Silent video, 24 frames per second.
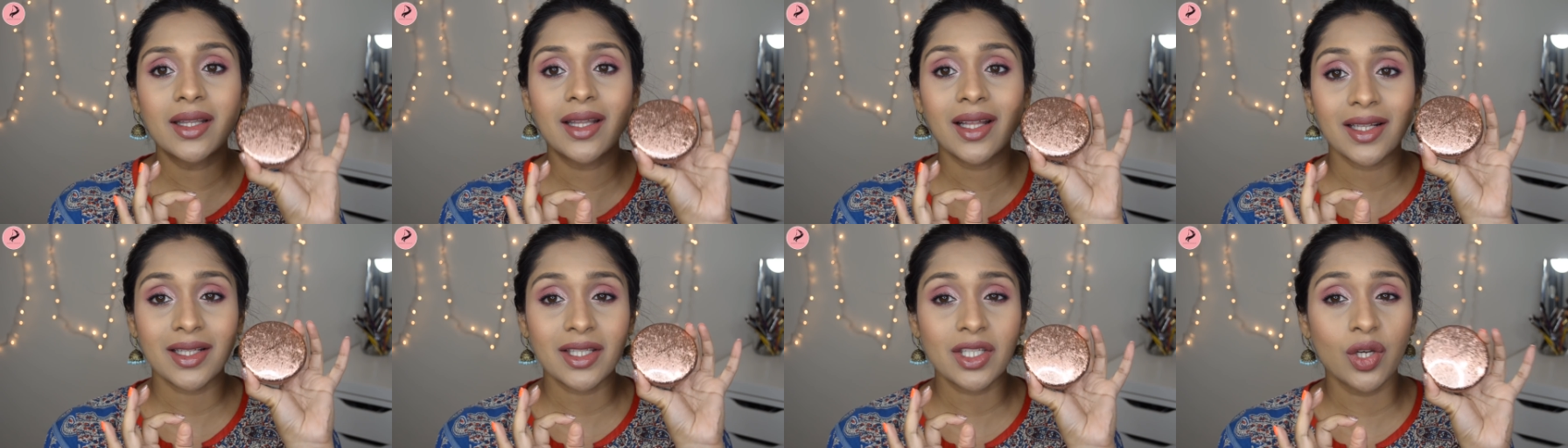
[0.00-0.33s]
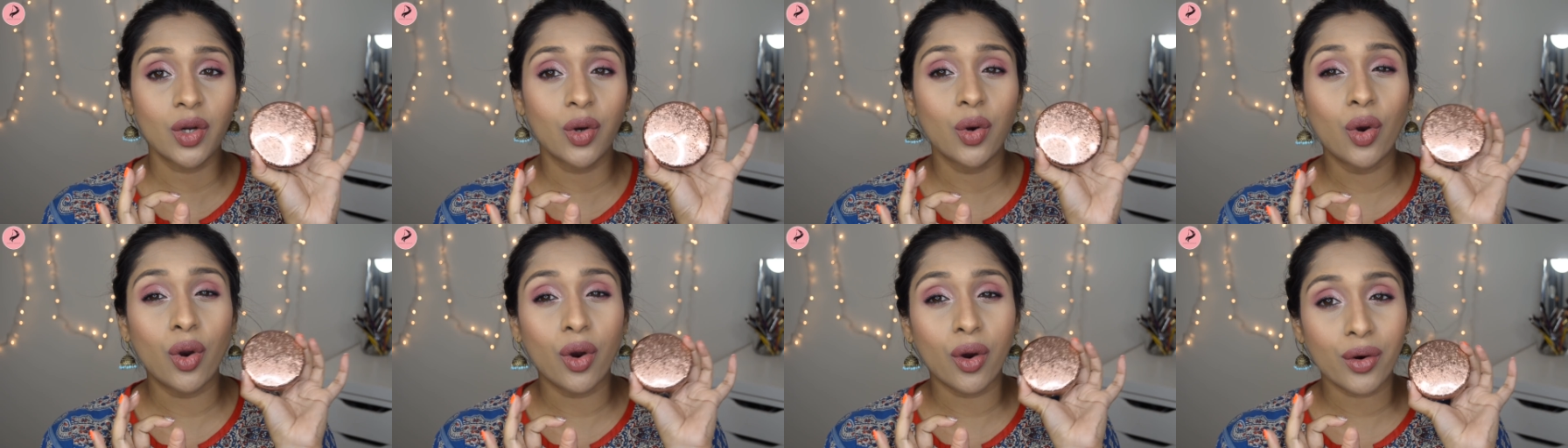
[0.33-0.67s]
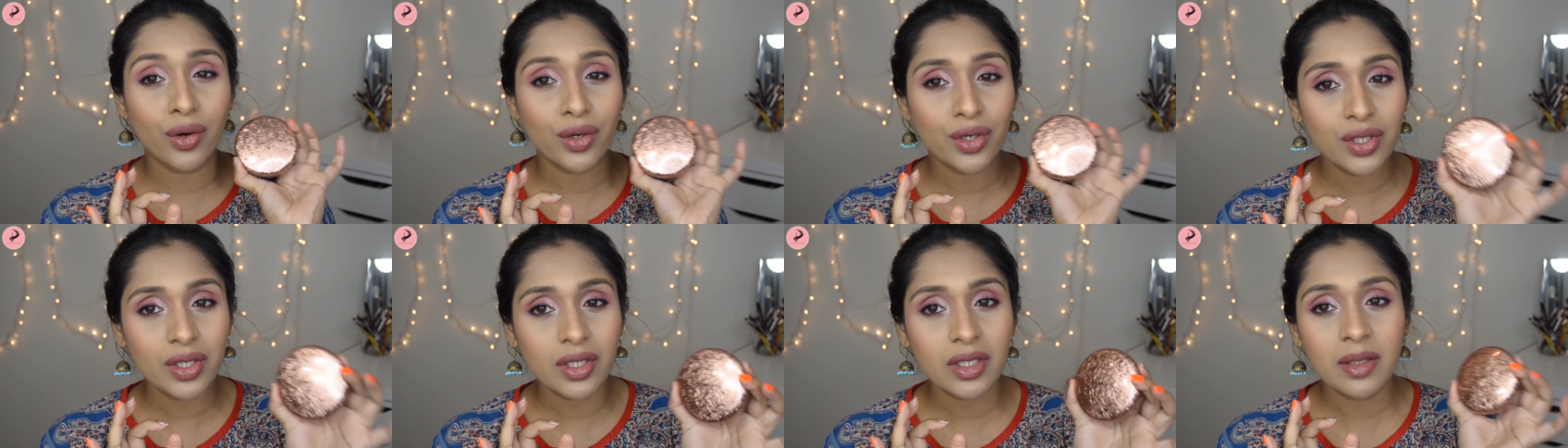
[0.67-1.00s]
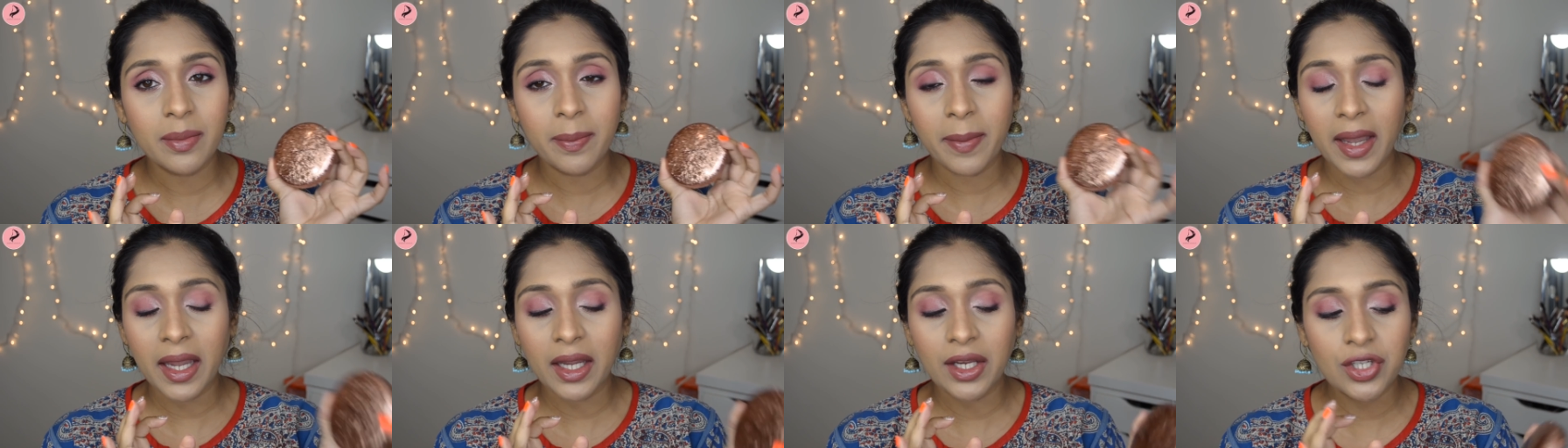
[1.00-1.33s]
That's how gorgeous the
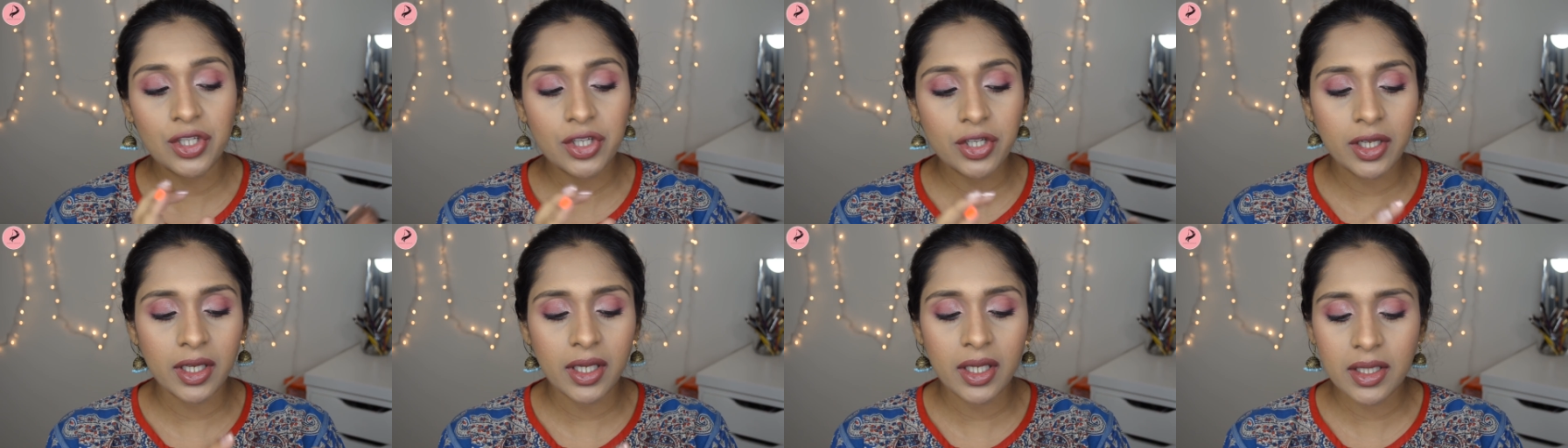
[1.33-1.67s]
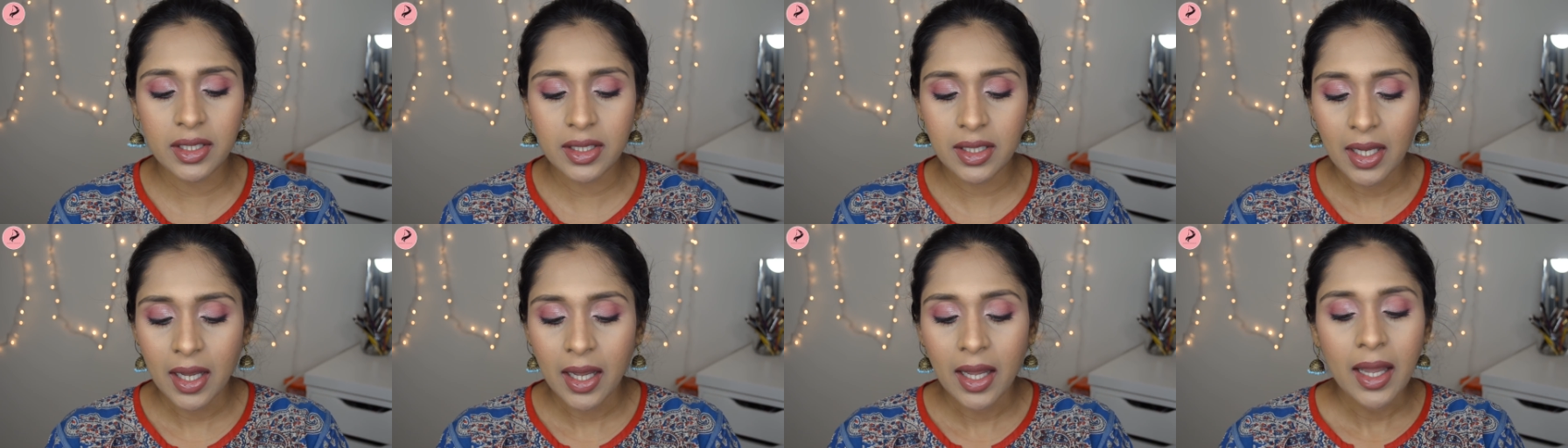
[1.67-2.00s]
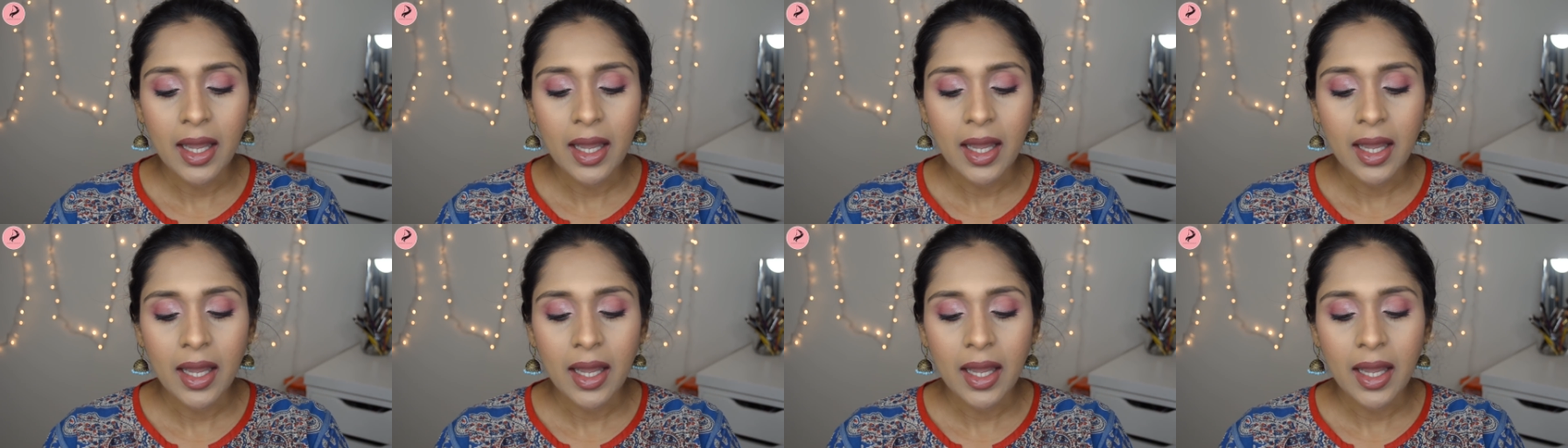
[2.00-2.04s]
packaging is,